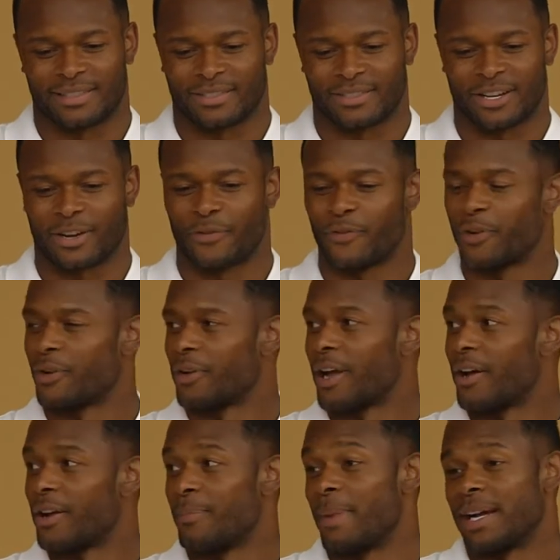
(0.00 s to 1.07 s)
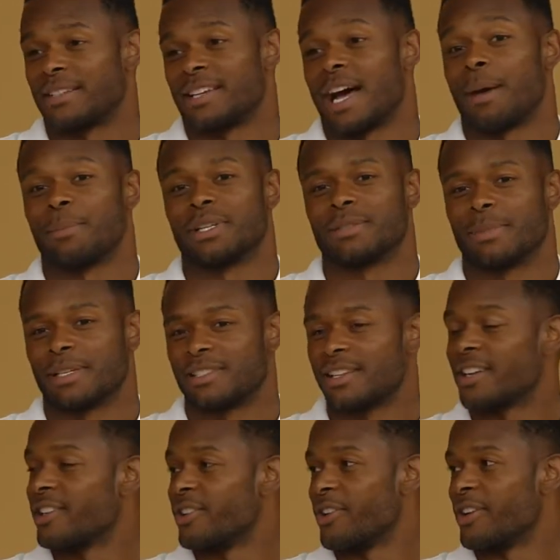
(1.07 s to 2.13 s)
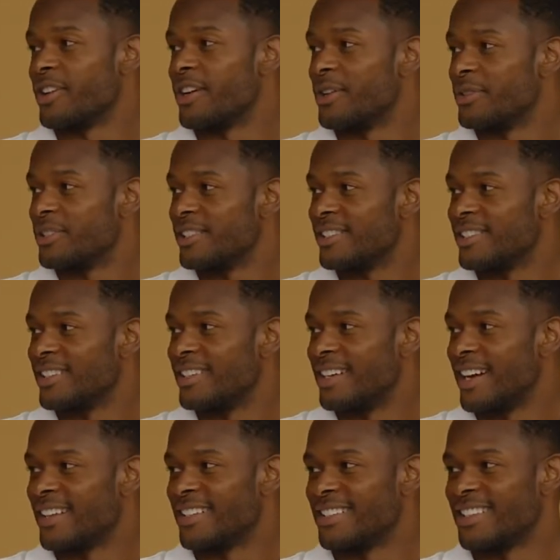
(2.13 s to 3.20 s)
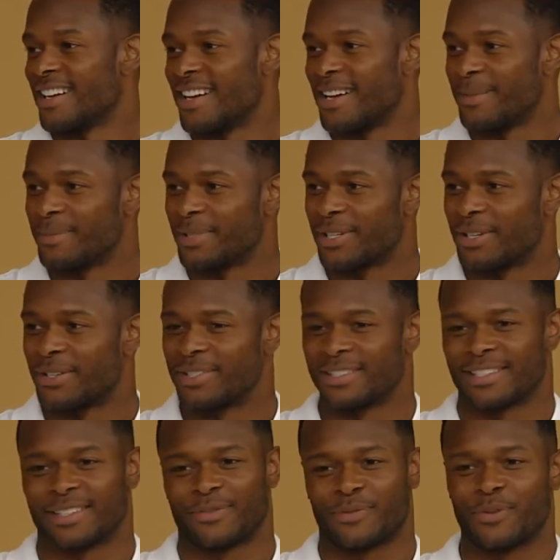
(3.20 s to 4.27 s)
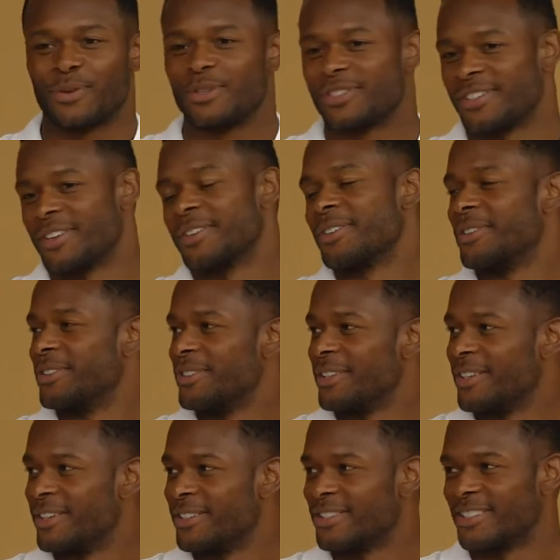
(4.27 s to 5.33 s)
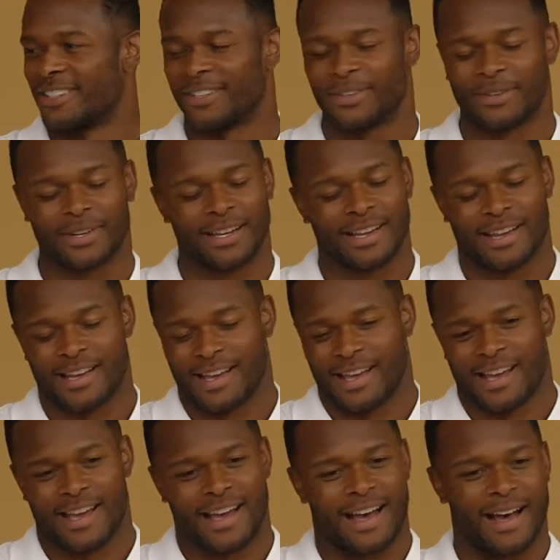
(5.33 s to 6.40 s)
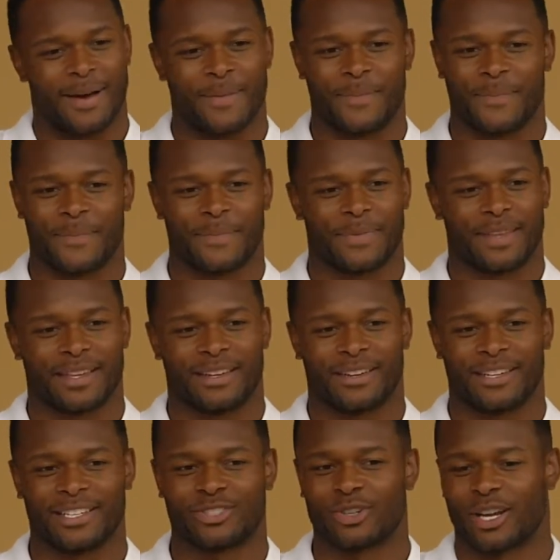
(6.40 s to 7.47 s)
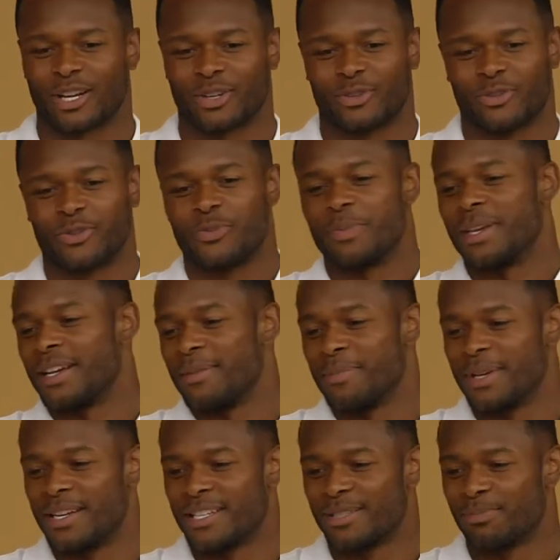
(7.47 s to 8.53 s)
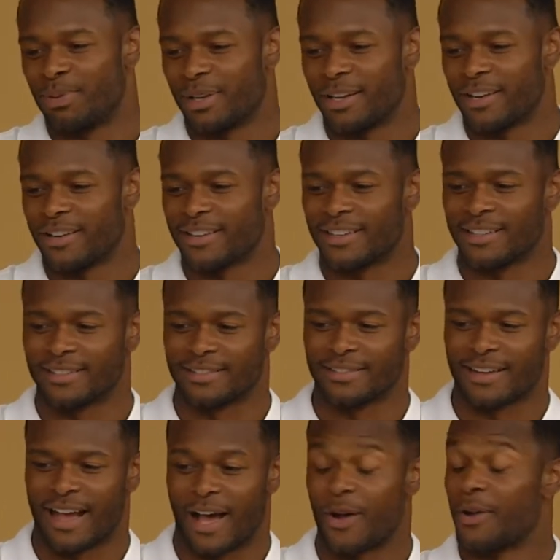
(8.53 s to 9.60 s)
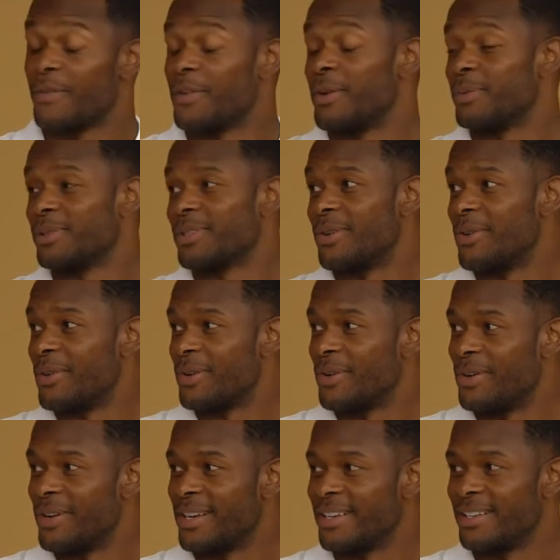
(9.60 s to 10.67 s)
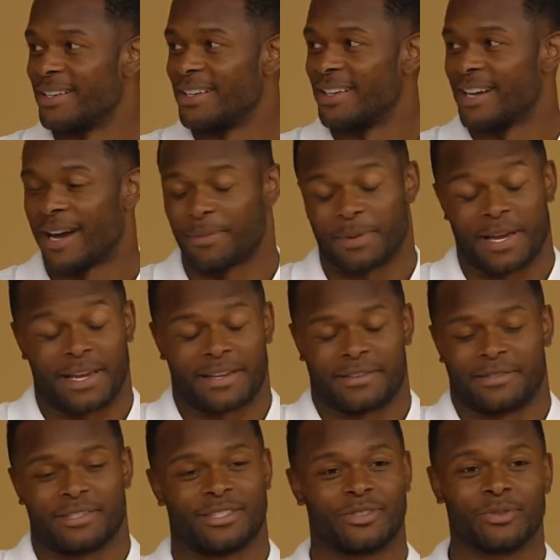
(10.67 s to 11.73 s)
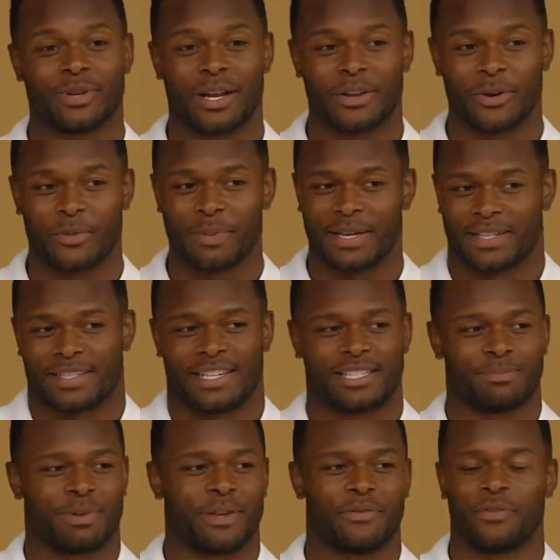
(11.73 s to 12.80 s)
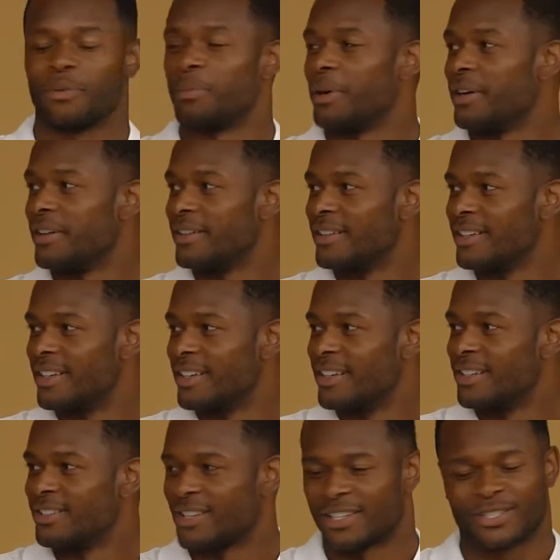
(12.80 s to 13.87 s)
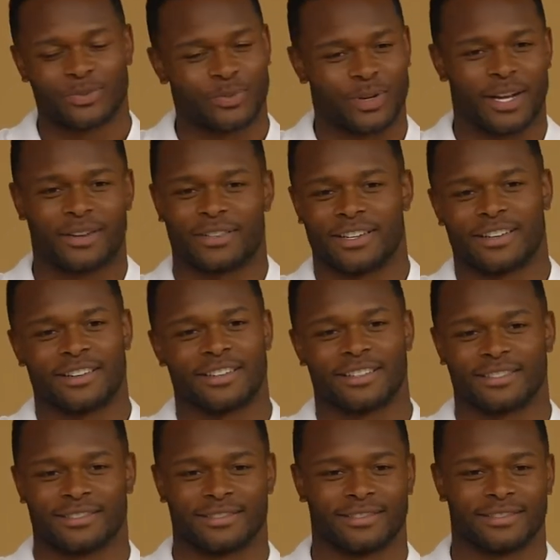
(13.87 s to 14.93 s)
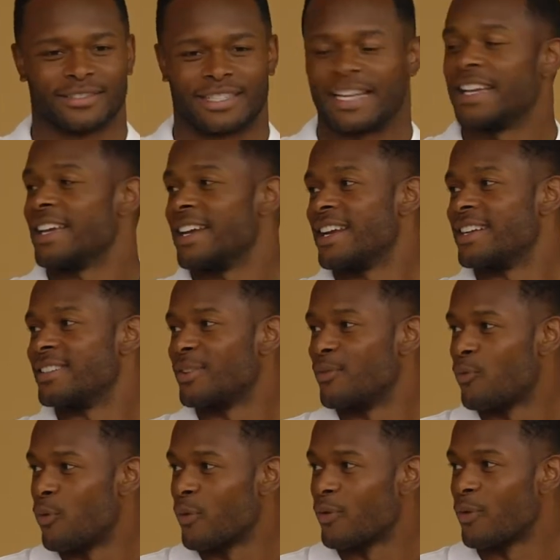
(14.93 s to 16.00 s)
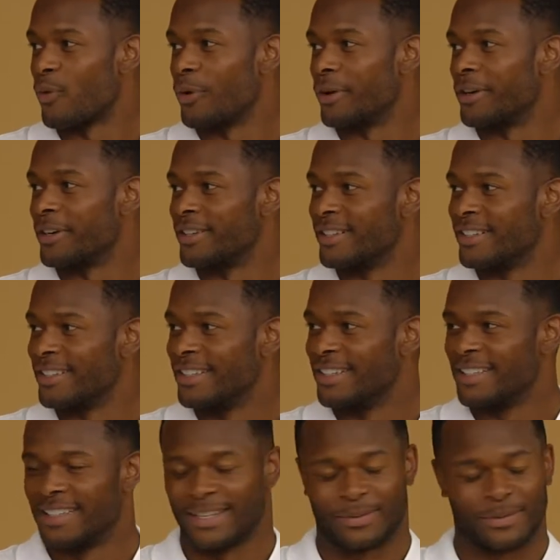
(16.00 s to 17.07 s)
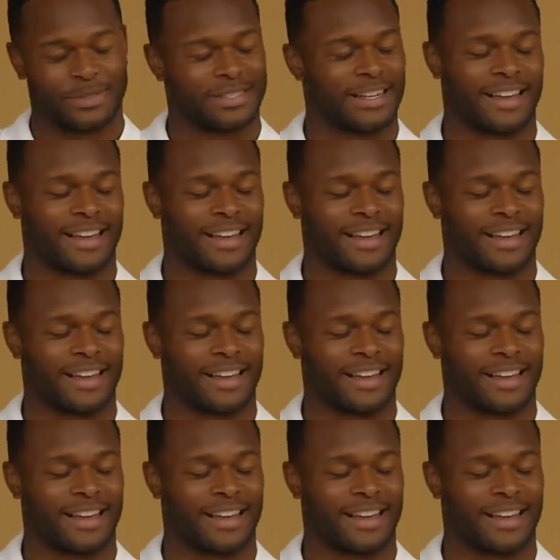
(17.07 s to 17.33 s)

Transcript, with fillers: trying to figure it out. And Mike Tomlin is my secondary coach wow. at the time. So it's like full circle, you mm -hmm. know. Mm-hmm. So, um, you know, he's trying to groom me to be this player, and I don't even know what's going on. I'm like, just do what I know best, that's play football. So I just went out there and didn't get into the fourth quarter, and was